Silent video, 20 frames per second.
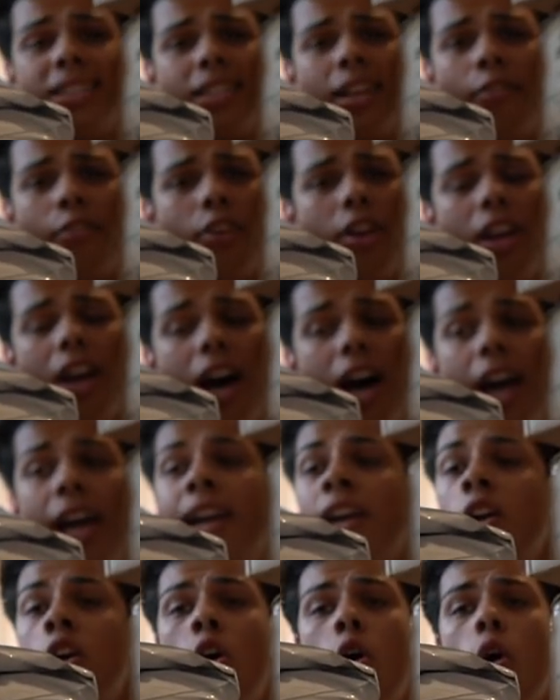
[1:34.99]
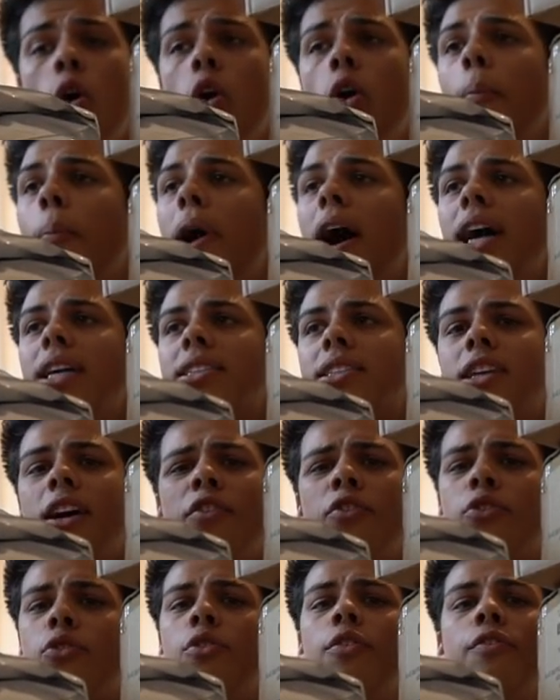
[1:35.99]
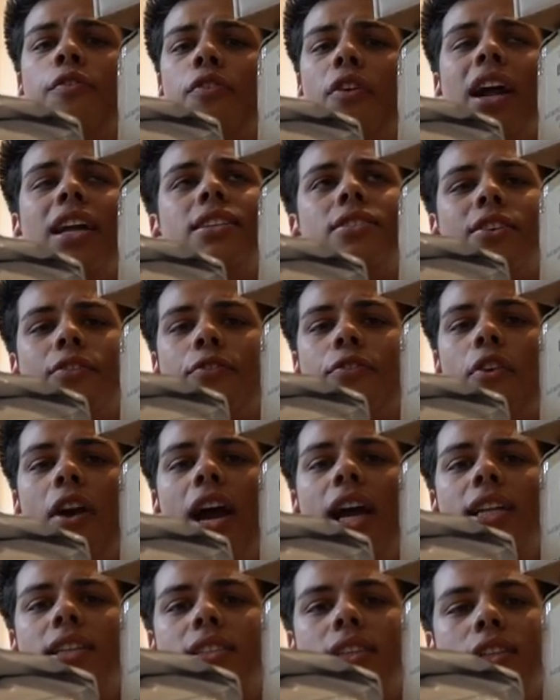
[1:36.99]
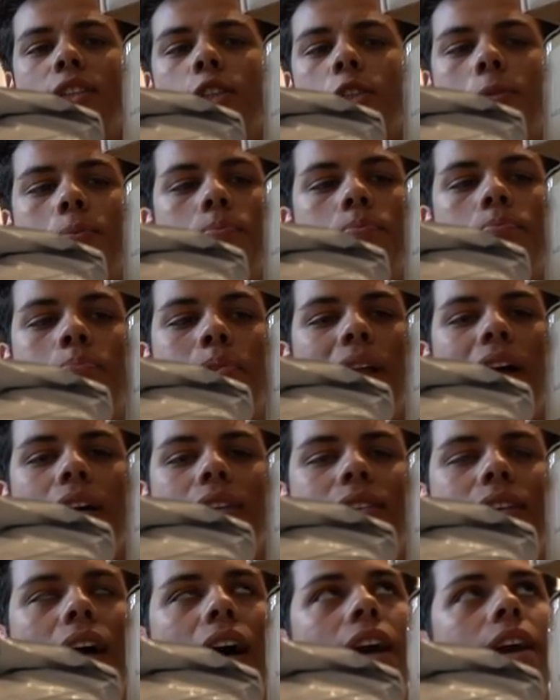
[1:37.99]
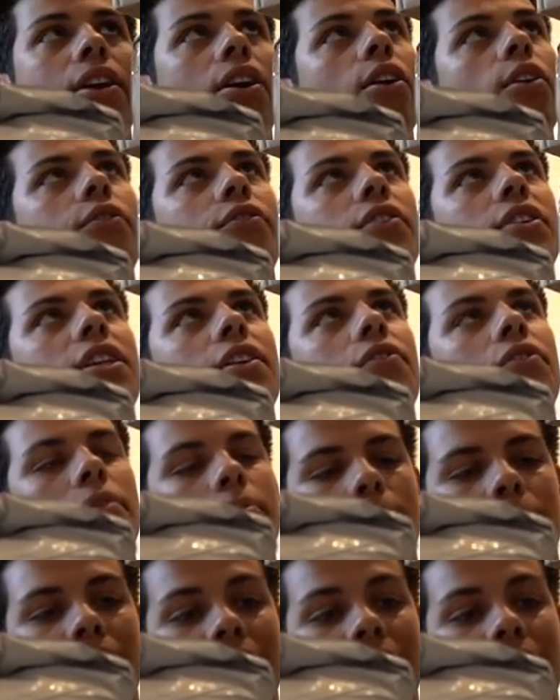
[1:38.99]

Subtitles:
stuff online or buying stuff through friends of friends and just plugs that I know for different